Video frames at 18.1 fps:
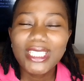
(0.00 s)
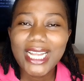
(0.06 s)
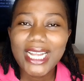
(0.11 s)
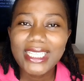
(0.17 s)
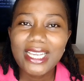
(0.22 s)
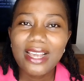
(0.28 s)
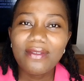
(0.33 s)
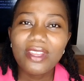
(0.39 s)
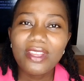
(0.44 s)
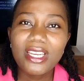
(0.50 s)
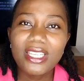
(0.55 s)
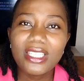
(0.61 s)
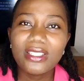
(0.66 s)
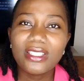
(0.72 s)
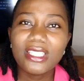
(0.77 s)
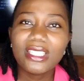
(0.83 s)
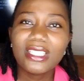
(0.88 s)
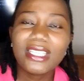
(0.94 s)
you start having
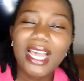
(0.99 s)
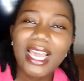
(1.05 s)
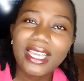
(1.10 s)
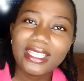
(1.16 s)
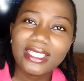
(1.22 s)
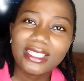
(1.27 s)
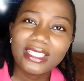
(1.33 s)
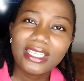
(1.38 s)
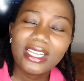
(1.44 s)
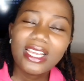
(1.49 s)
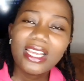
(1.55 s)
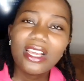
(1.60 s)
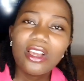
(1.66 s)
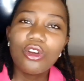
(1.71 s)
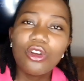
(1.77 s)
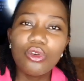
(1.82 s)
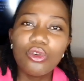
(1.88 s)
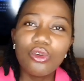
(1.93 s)
these signs,
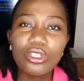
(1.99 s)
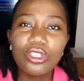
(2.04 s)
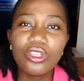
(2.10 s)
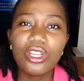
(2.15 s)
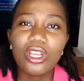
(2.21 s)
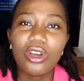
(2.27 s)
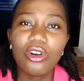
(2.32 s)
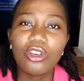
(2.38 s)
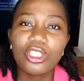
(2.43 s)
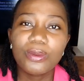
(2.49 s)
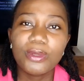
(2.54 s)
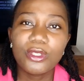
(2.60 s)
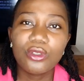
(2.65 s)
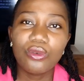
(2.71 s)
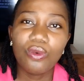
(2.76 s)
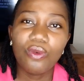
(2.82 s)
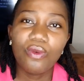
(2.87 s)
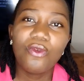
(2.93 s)
go to the
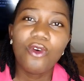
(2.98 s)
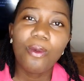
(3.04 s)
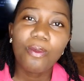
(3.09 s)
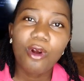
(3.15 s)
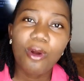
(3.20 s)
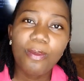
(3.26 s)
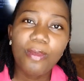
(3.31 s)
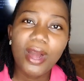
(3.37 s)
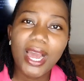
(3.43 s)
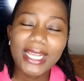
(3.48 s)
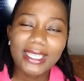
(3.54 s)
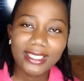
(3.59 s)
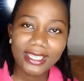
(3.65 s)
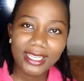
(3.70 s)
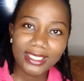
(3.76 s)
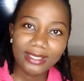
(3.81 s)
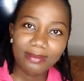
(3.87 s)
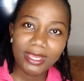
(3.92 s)
hospital for proper
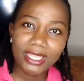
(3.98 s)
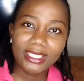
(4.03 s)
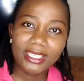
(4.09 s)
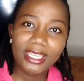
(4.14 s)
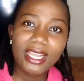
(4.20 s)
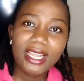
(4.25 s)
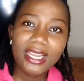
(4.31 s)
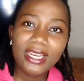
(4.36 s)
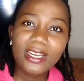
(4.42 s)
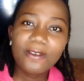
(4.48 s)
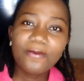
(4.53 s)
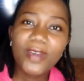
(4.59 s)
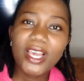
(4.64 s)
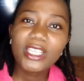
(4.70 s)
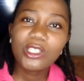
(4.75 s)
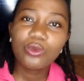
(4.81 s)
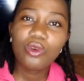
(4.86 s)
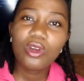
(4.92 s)
assessment. The
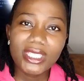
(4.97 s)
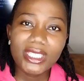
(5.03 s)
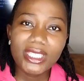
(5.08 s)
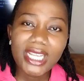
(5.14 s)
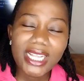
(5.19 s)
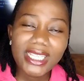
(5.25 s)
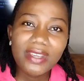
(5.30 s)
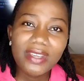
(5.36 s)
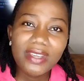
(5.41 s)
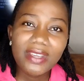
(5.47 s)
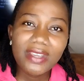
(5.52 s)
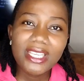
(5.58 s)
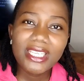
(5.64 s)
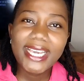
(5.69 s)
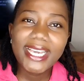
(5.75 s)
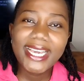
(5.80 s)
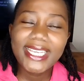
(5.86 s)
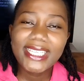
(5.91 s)
first, you start
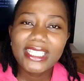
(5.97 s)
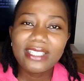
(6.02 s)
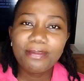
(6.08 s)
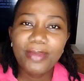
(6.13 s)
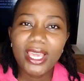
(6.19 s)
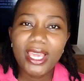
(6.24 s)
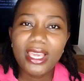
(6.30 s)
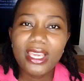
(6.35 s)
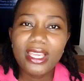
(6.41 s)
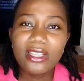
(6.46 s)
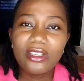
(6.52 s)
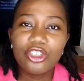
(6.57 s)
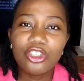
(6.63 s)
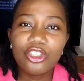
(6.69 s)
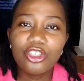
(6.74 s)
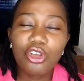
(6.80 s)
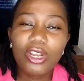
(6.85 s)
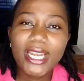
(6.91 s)
having chest pain,
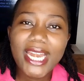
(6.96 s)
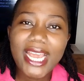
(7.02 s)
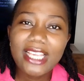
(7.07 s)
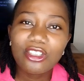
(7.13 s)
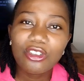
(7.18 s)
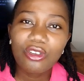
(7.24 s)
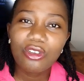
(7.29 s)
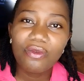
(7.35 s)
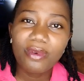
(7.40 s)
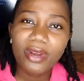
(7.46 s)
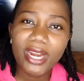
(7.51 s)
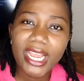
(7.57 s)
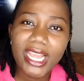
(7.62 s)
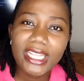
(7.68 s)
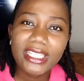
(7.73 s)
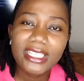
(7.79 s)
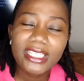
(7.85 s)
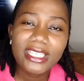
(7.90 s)
shortness of
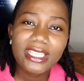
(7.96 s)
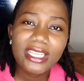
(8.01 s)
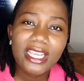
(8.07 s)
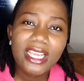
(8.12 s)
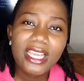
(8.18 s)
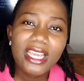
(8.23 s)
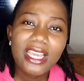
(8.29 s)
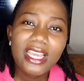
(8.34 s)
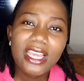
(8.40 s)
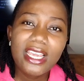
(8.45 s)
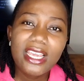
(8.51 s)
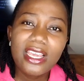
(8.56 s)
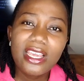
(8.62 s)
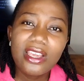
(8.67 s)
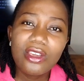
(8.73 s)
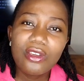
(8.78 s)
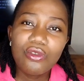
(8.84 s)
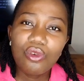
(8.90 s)
breath,
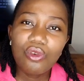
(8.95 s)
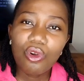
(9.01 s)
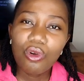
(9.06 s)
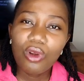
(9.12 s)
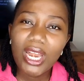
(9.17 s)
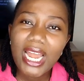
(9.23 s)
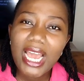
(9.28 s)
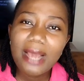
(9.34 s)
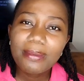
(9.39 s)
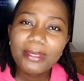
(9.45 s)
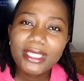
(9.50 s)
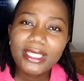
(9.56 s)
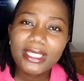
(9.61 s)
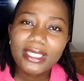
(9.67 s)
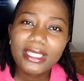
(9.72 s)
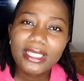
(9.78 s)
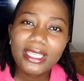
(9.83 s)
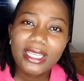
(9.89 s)
you
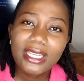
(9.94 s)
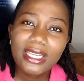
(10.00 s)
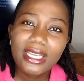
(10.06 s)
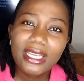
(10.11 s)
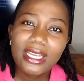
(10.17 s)
collapse